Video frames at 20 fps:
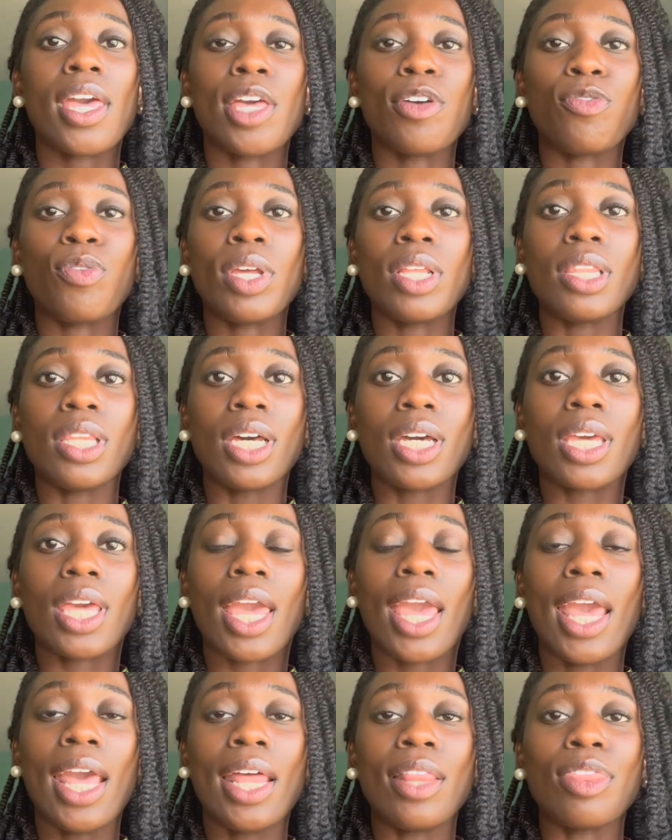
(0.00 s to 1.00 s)
If we look
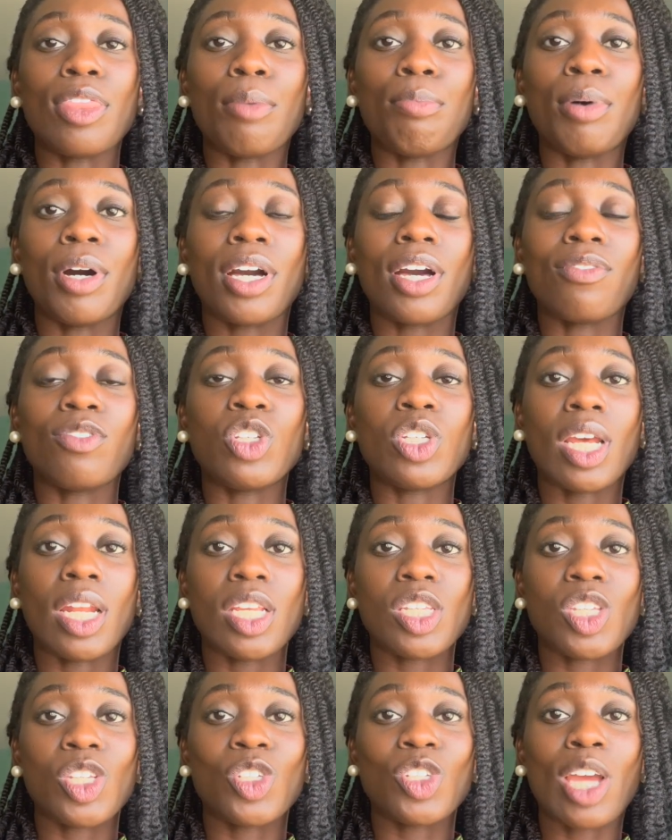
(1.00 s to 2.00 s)
in the book of
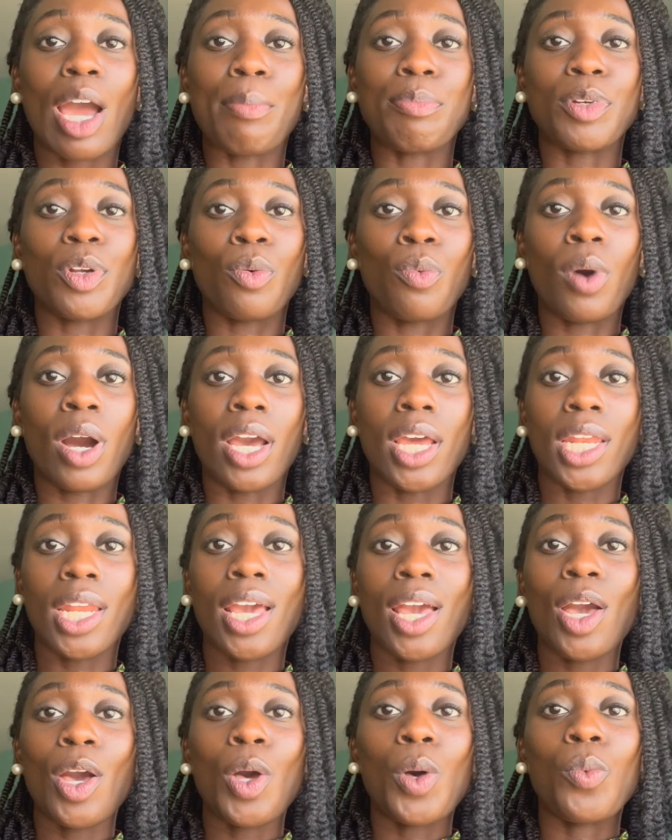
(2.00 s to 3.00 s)
Genesis chapter 1,
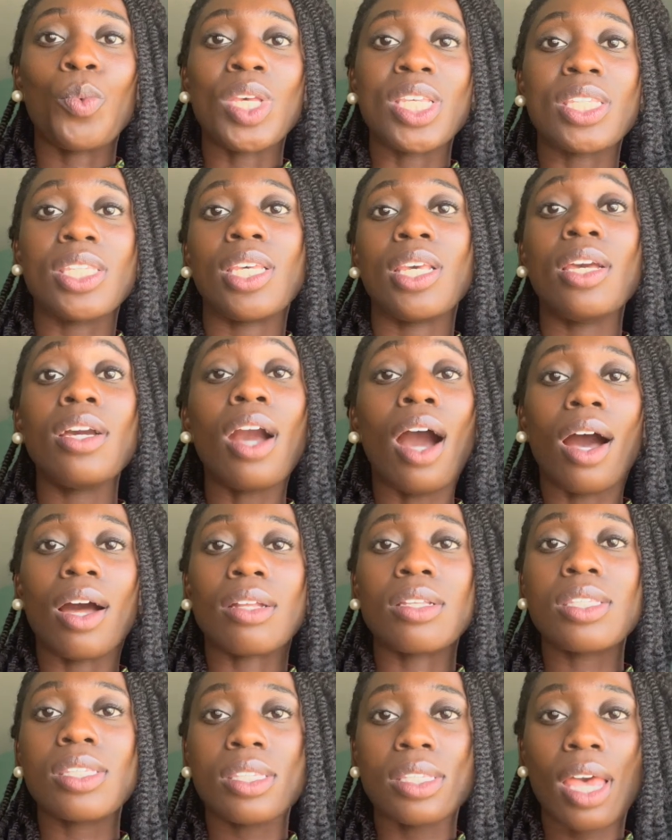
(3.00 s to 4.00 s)
we see
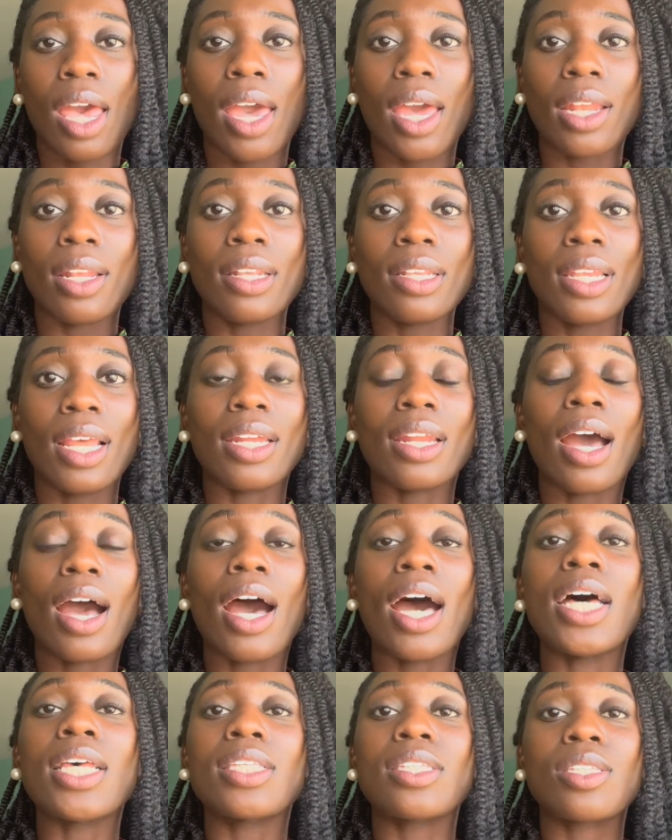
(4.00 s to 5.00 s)
God said, "Let
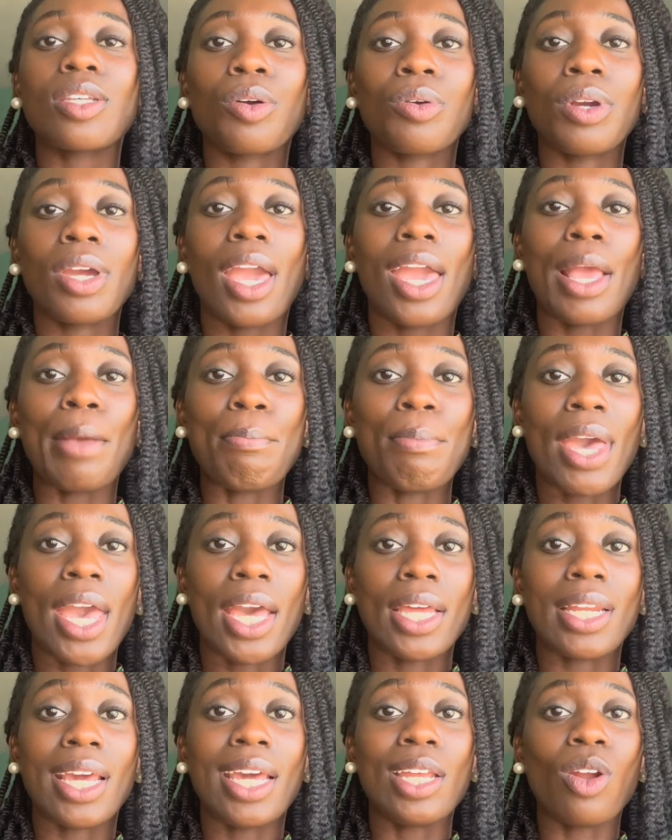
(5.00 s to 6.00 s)
us create
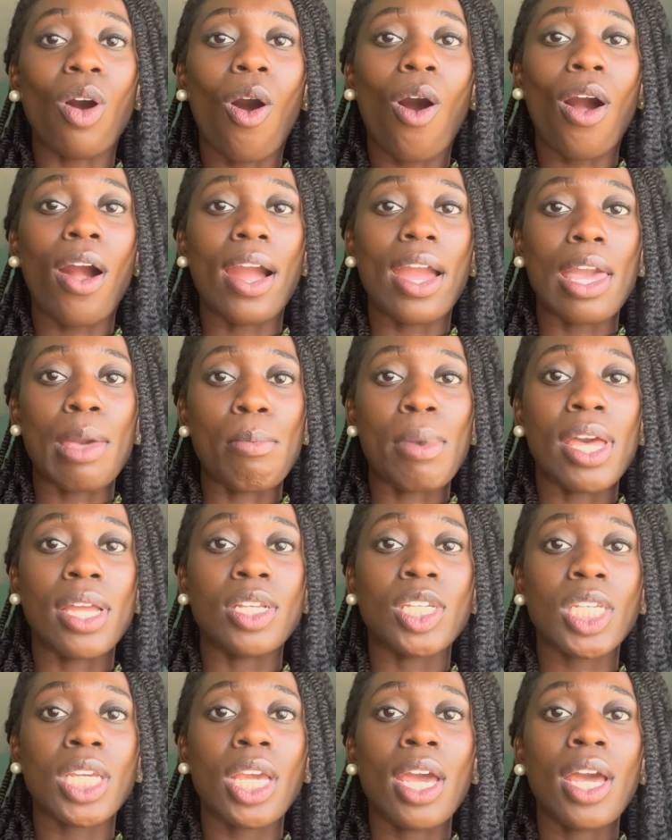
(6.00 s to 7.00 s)
man in our
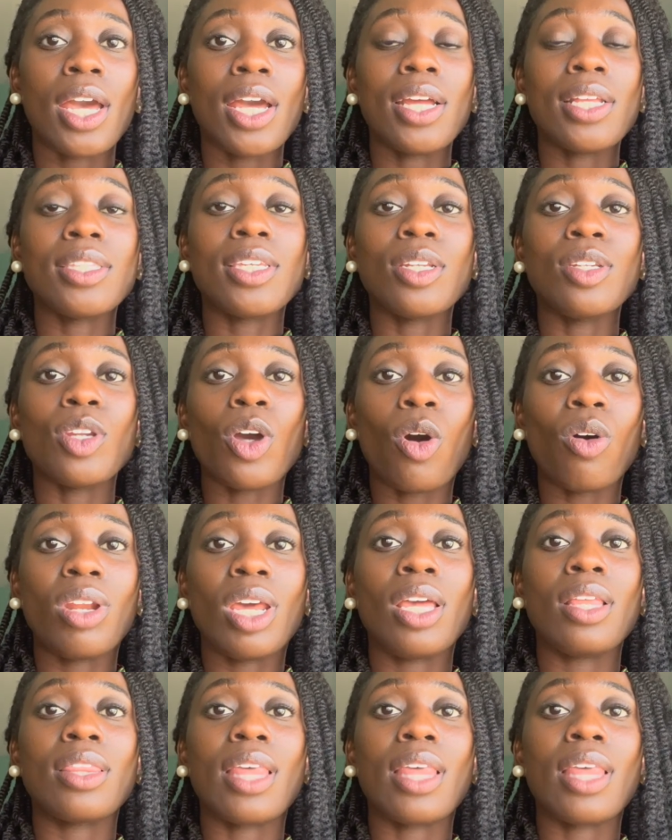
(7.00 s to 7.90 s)
image," denoting